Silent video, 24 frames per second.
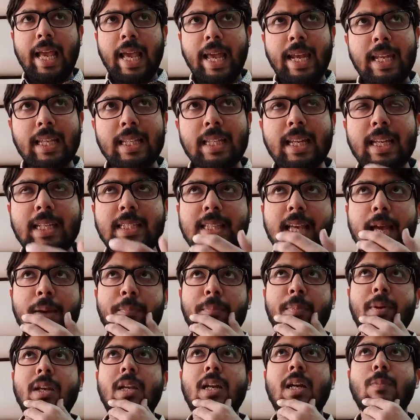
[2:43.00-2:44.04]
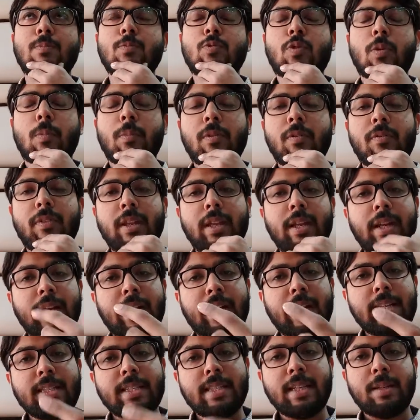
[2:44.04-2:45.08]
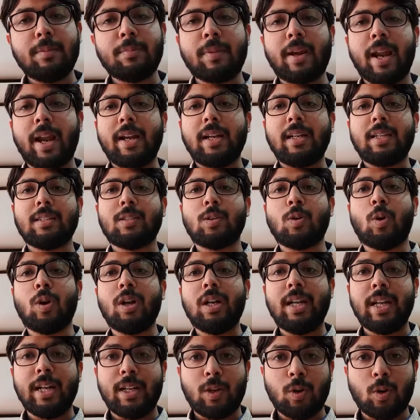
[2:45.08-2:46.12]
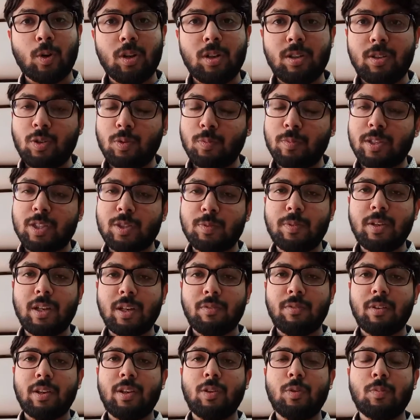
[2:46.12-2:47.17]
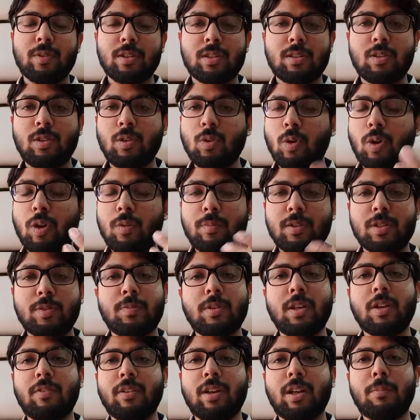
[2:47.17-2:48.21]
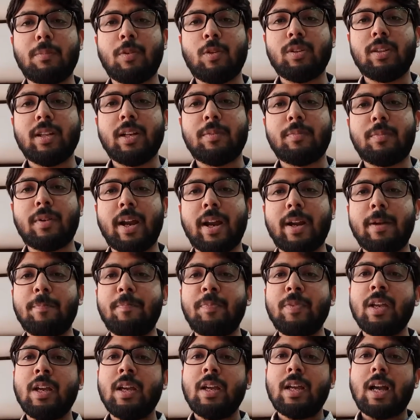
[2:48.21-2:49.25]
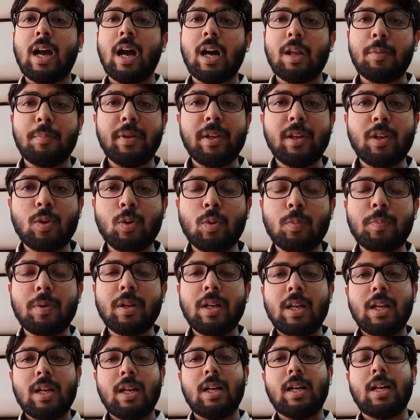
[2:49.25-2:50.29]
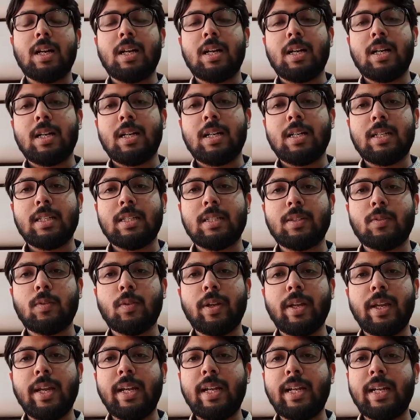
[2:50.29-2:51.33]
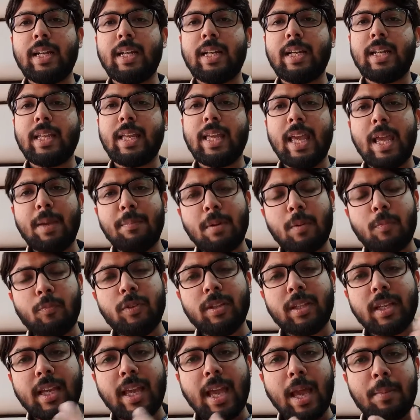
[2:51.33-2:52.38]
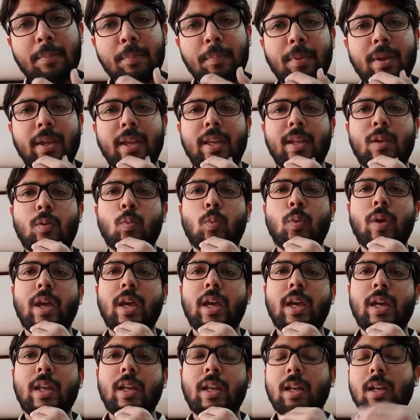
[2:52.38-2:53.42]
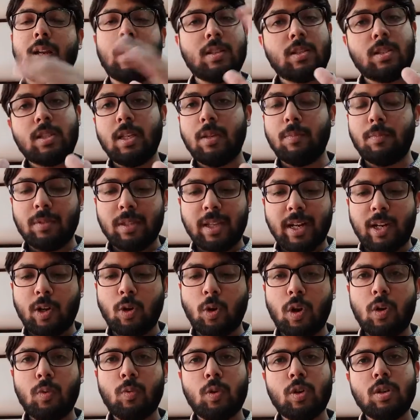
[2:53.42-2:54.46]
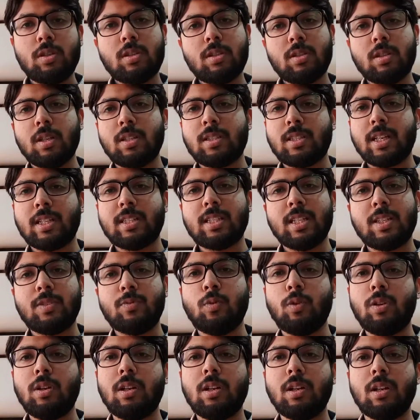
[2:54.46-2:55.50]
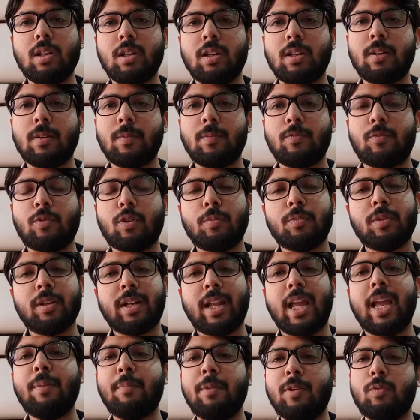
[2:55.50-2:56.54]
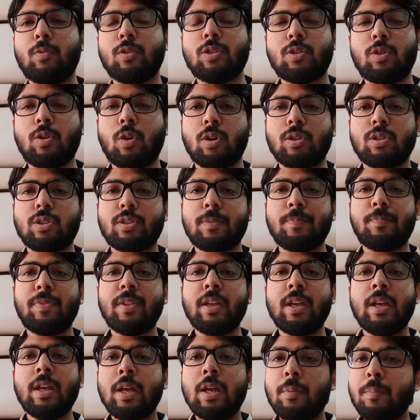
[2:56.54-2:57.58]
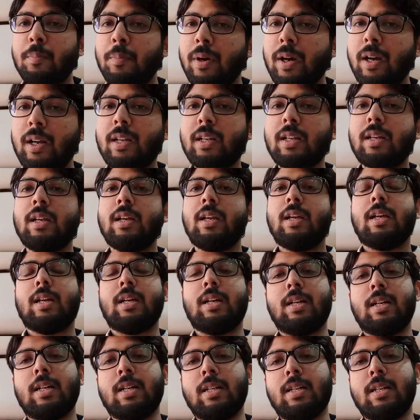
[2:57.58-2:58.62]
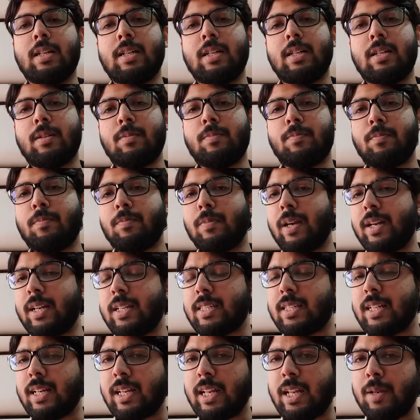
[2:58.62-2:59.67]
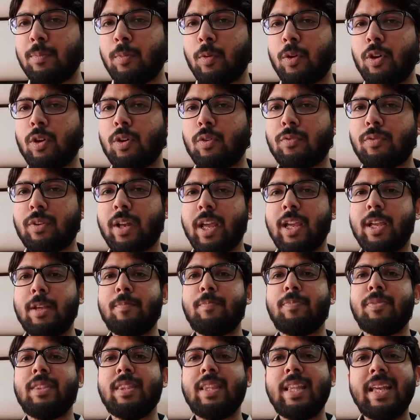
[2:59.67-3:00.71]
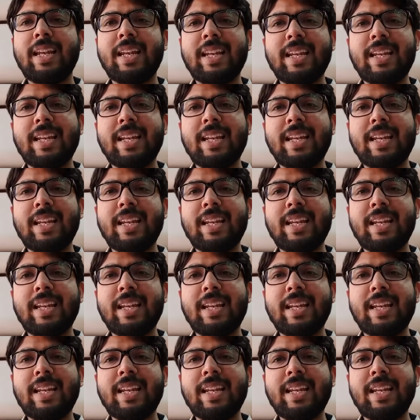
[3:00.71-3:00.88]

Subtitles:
Another example comes from a very interesting brand called Dettol. You must be aware, you all must be aware about that brand, RB Group. It came up with a campaign where, see, Dettol was successful from the time it was launched. But at a certain point of time, they